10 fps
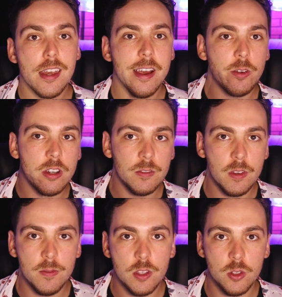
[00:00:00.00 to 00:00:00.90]
the
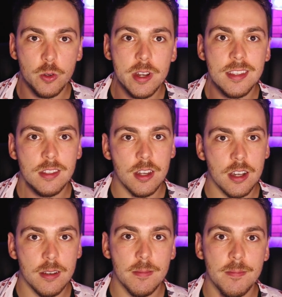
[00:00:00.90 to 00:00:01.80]
narrative of the story is
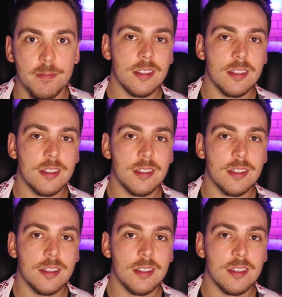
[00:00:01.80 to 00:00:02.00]
done.